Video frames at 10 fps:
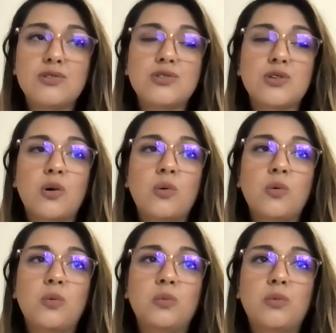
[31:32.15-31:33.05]

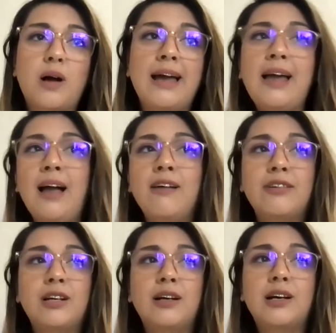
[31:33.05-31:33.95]
So I have
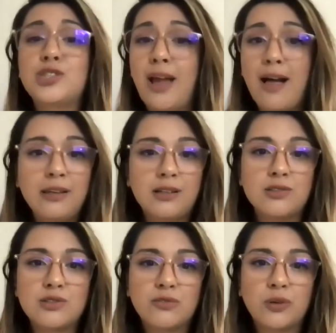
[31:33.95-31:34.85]
a
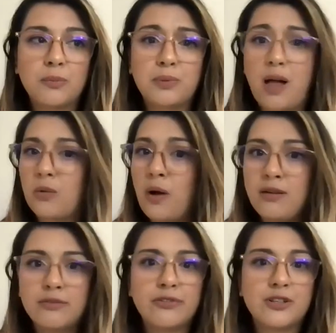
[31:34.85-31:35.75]
challenge for Block
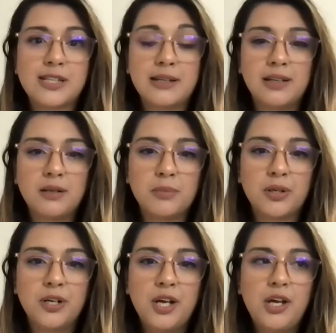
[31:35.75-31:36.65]
One, for Dan
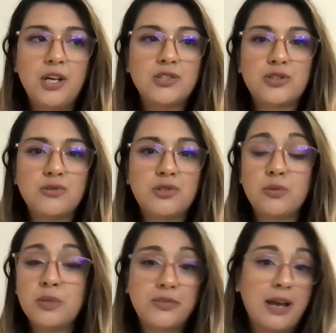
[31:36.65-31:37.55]
Larimer, to do
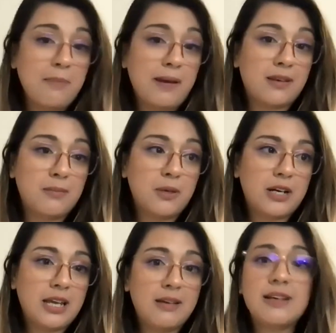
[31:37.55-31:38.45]
what's right by the
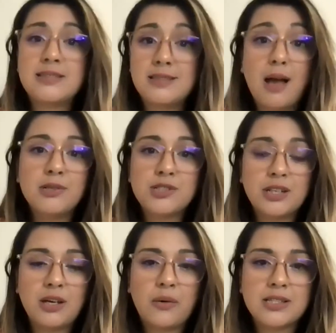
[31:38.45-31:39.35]
community, establish an
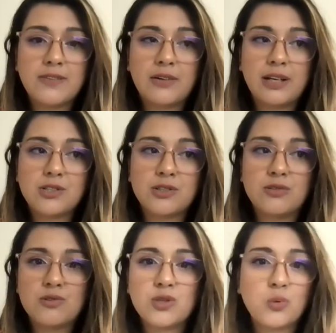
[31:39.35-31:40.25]
EOS
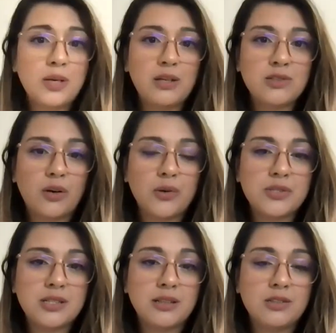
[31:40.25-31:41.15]
foundation so we can start
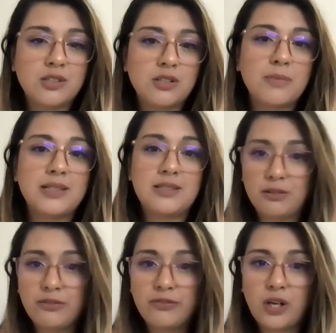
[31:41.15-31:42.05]
hosting legitimate
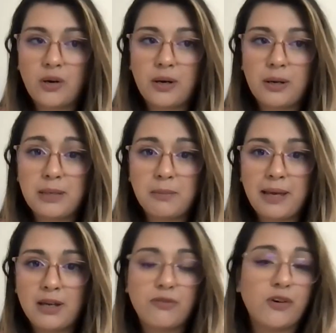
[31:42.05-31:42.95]
deal flow and being
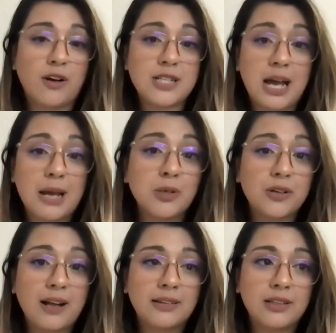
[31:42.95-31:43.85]
paid for our time
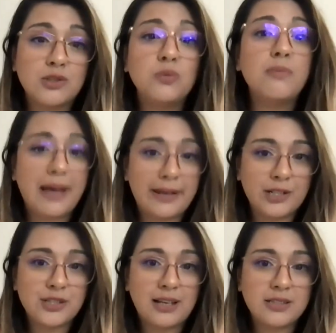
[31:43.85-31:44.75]
correctly to
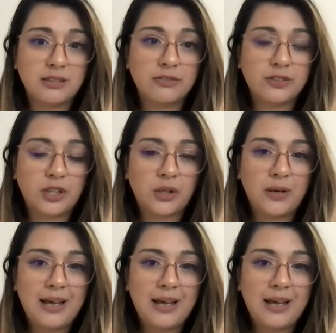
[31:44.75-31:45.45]
manage that deal flow